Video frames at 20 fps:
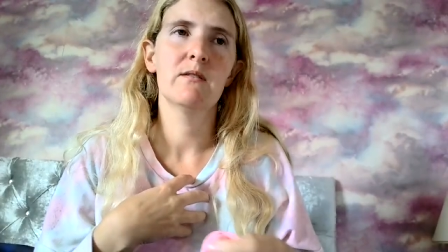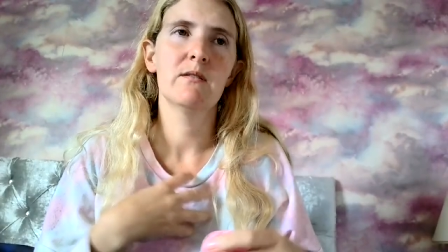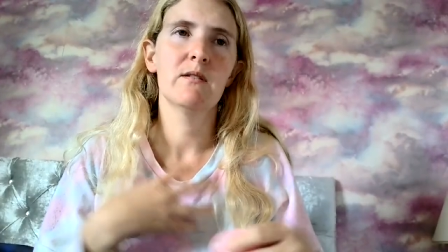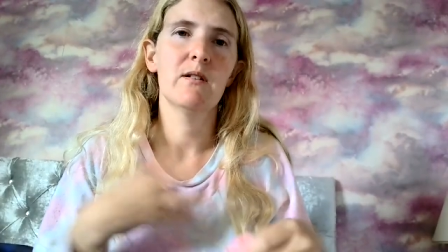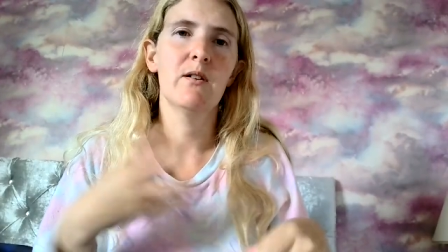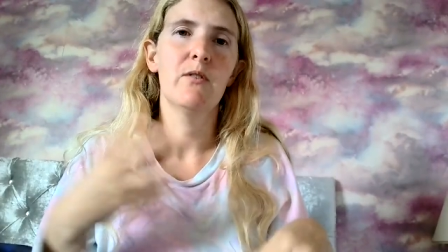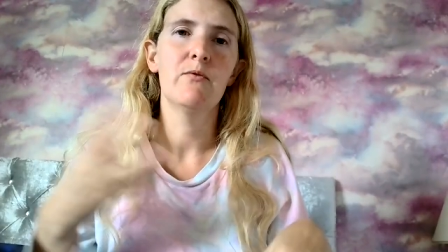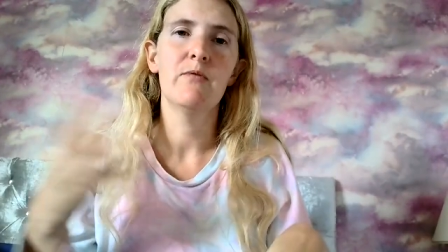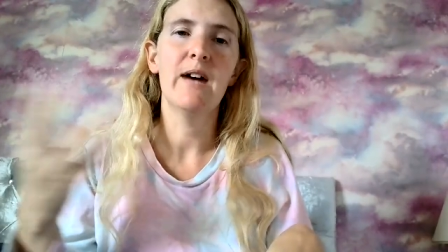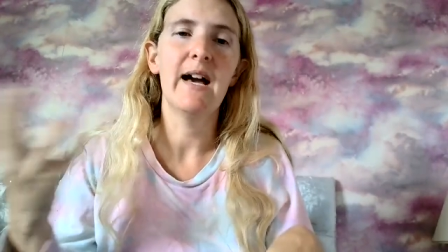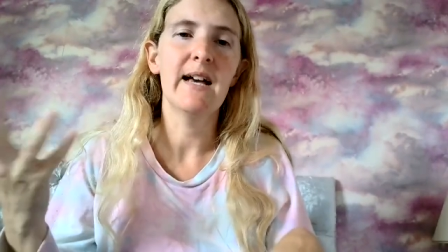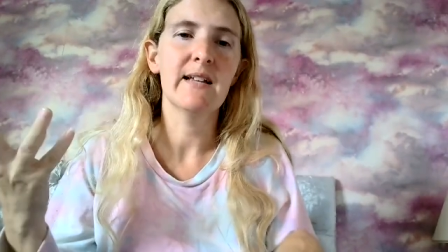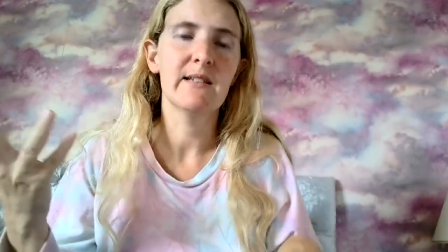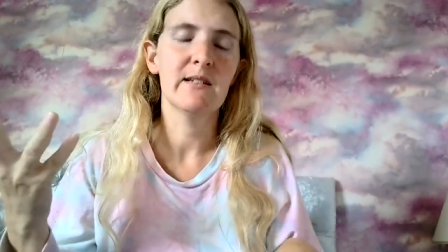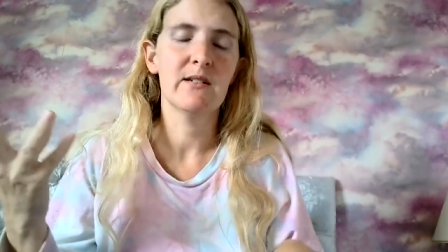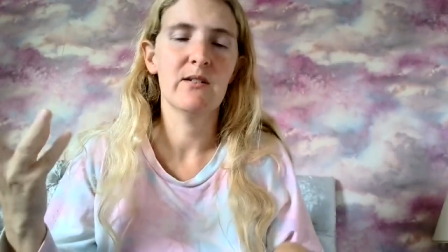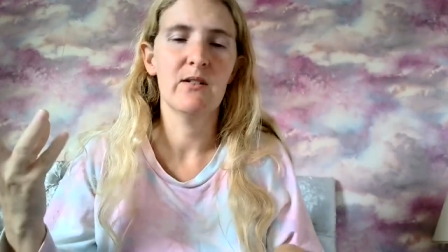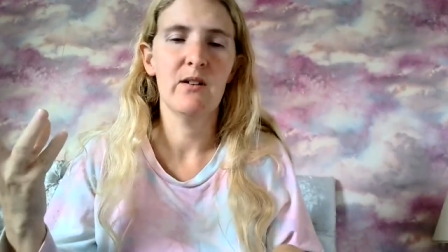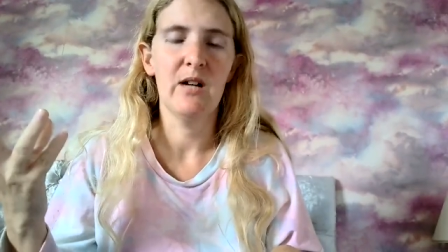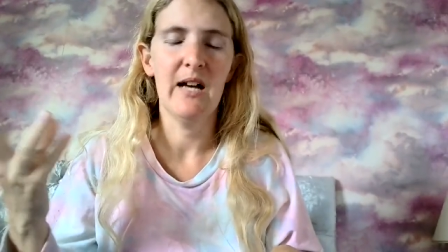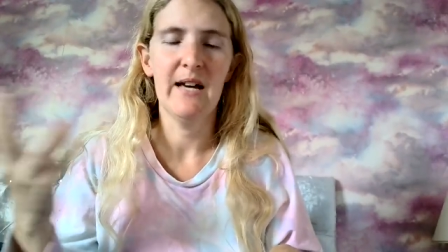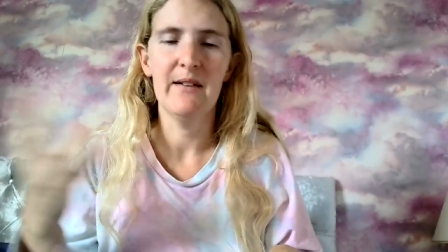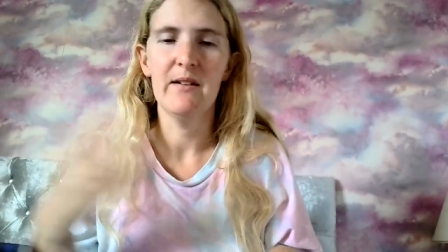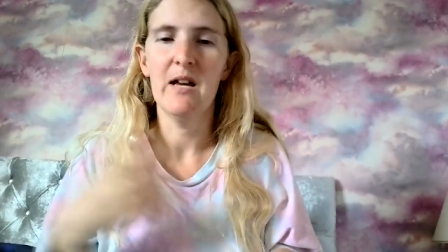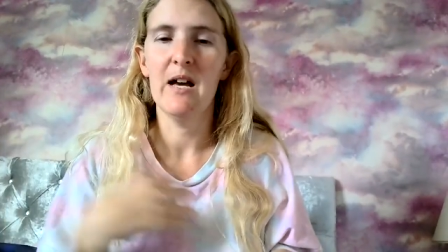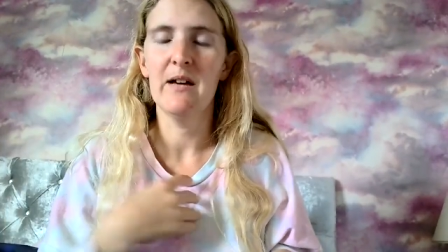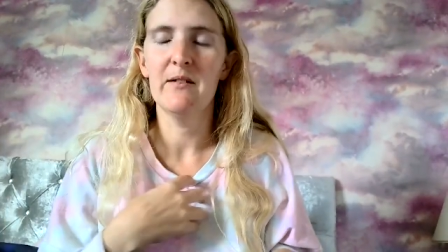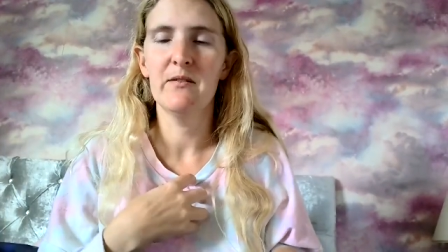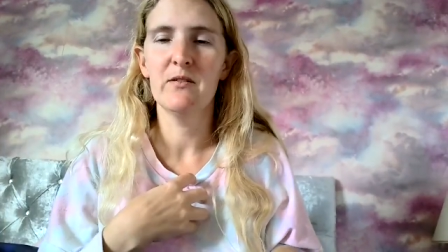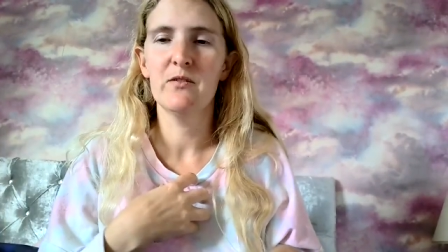arrest and
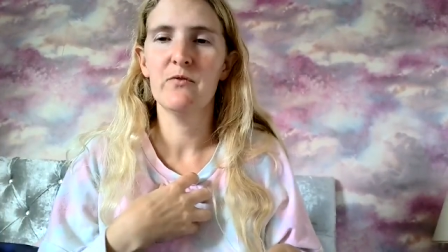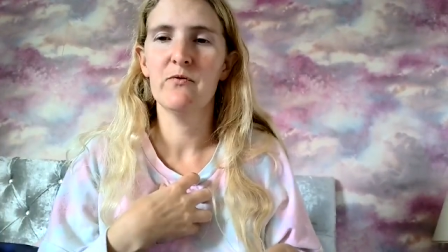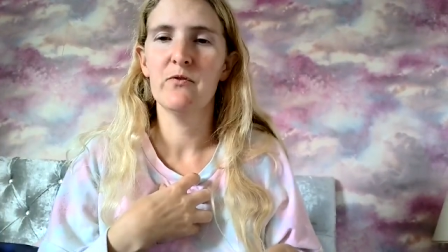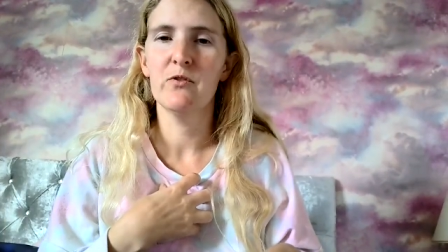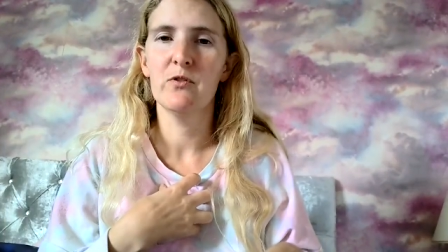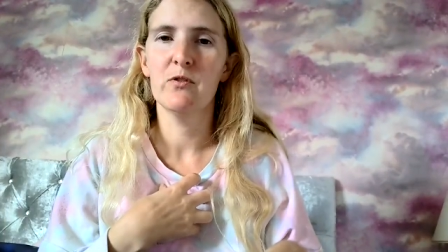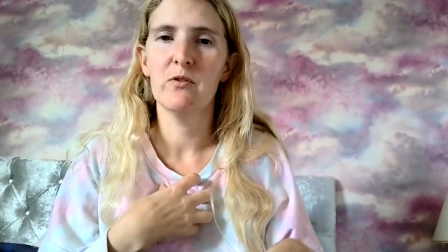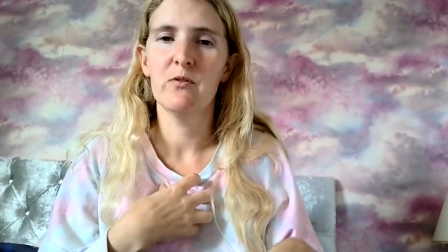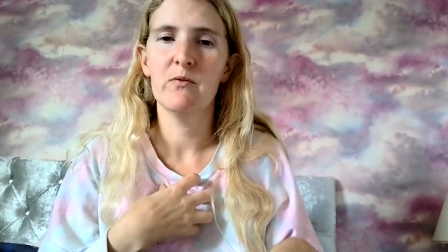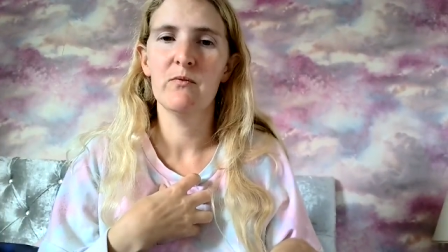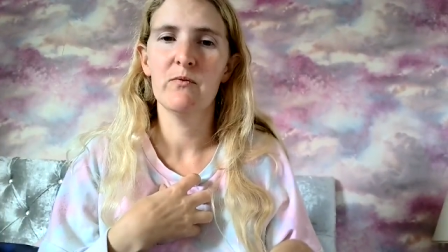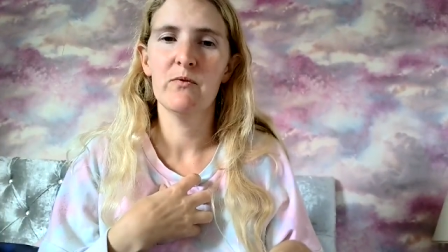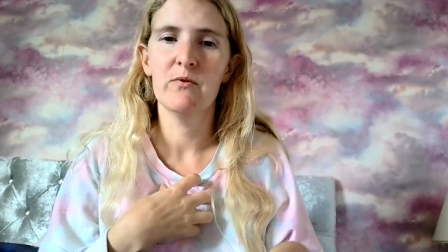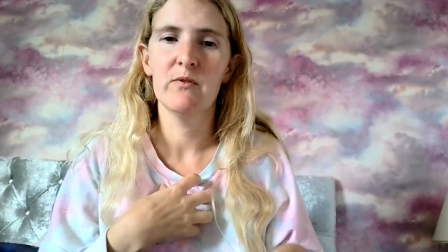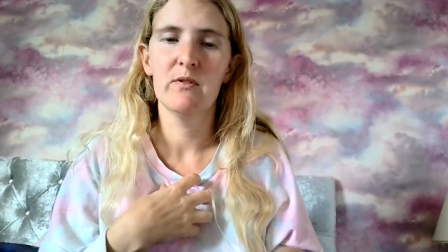and for